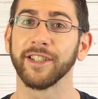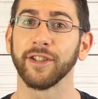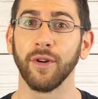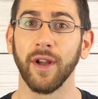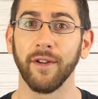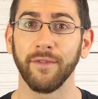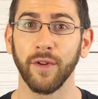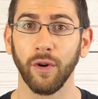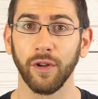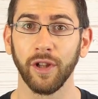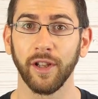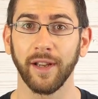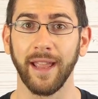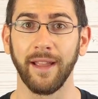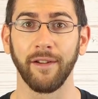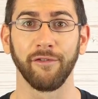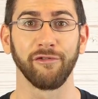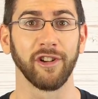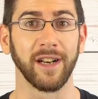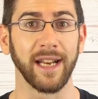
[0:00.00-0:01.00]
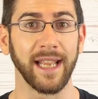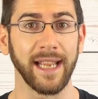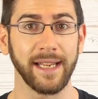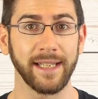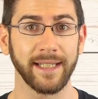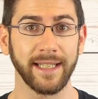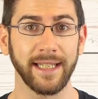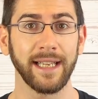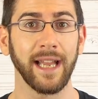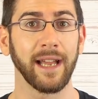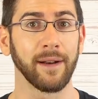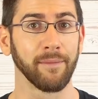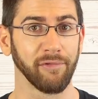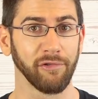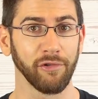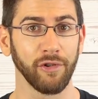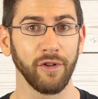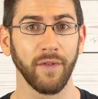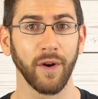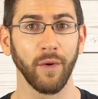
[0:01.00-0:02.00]
so if you're looking for an easy and
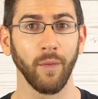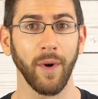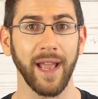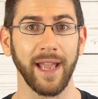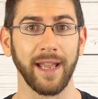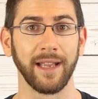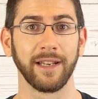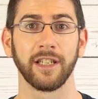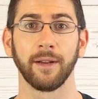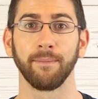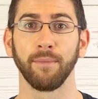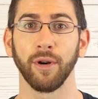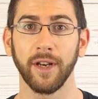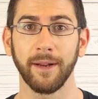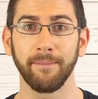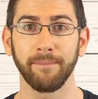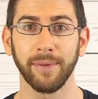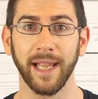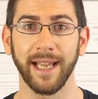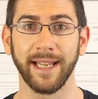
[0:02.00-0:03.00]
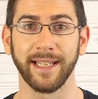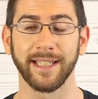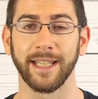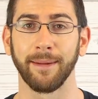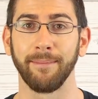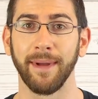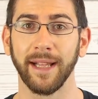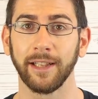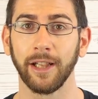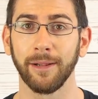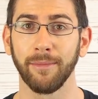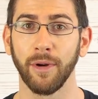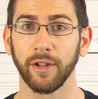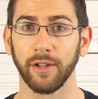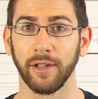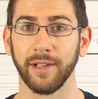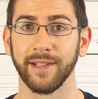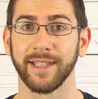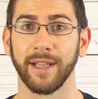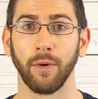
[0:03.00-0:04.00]
proven way to put in place the mental
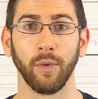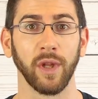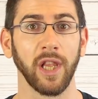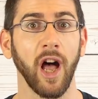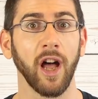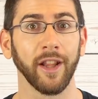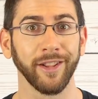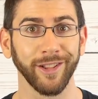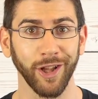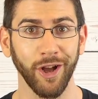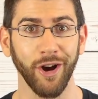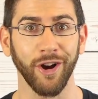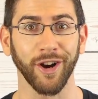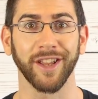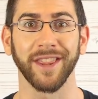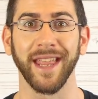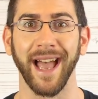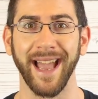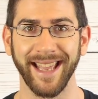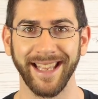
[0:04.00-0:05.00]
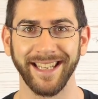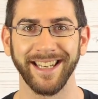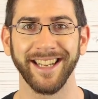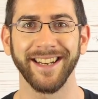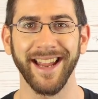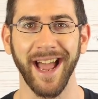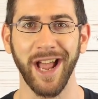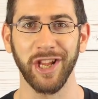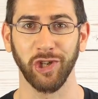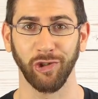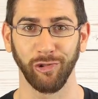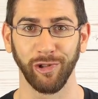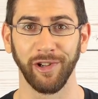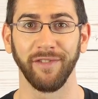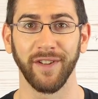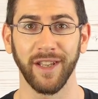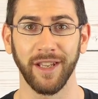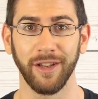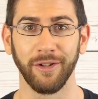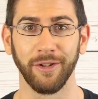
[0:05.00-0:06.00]
models that will unlock that inner natural
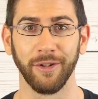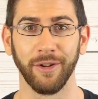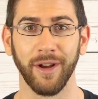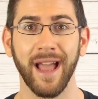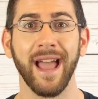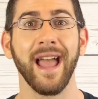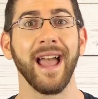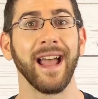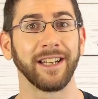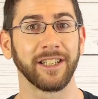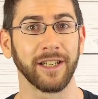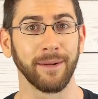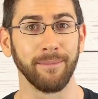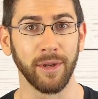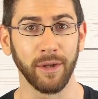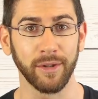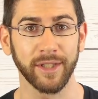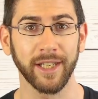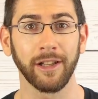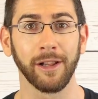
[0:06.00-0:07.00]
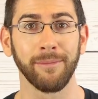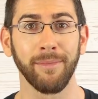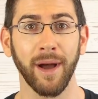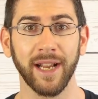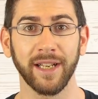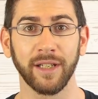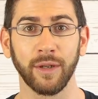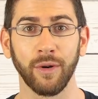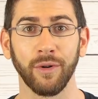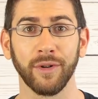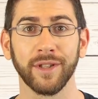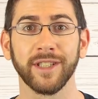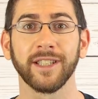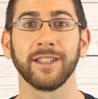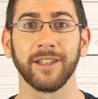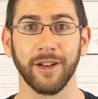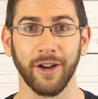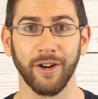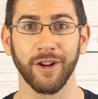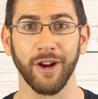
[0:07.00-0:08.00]
for you, head to
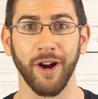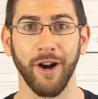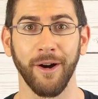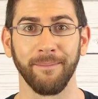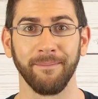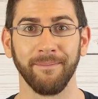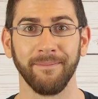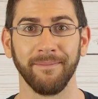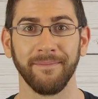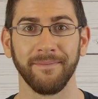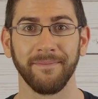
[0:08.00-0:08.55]
musicalmindcourse.com.